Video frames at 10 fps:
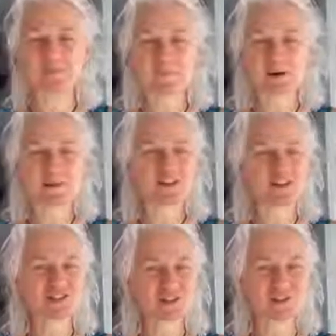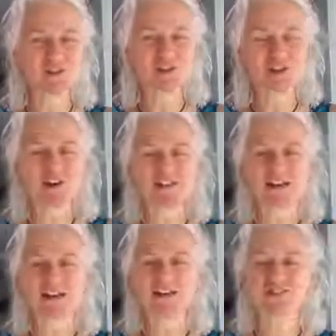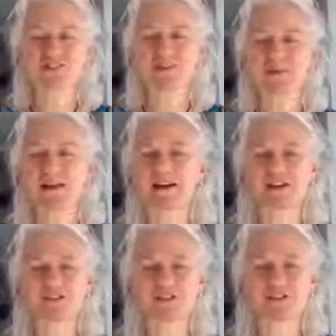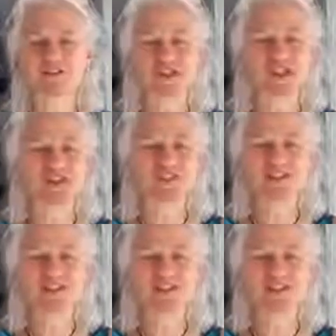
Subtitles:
pretty much all along there, and just go back and have a look at the videos.